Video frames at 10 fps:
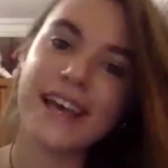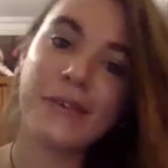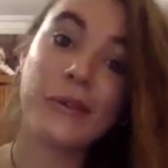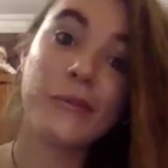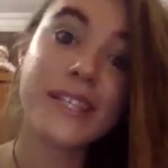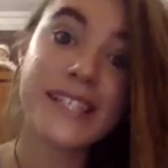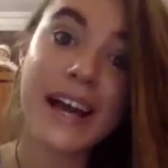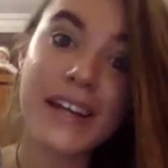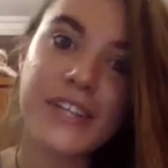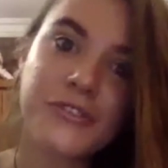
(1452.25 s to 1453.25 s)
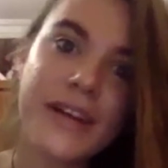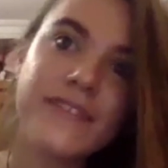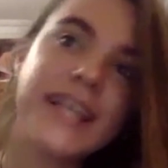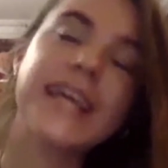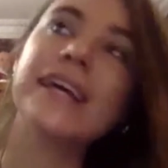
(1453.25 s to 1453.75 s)
when we started
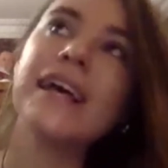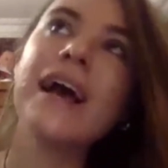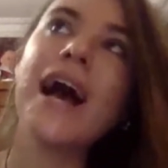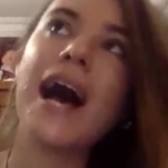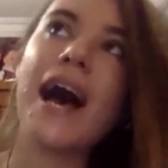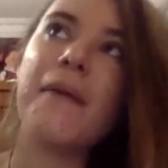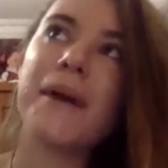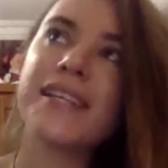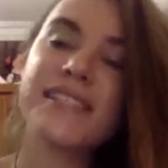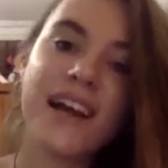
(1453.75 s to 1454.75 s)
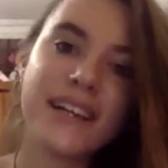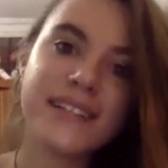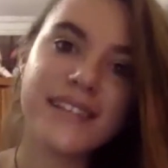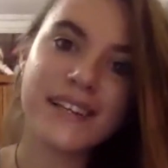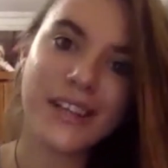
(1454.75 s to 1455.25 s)
traveling, I
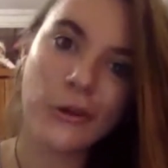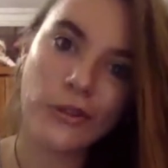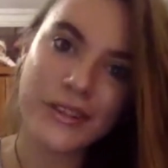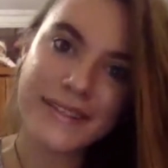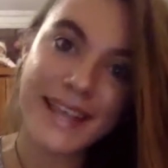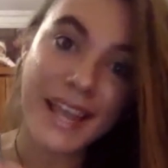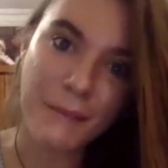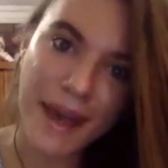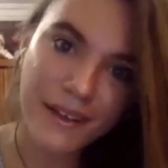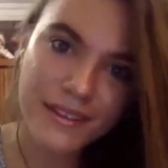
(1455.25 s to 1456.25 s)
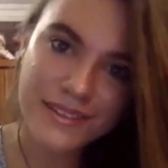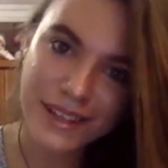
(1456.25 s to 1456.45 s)
started sending all these emails,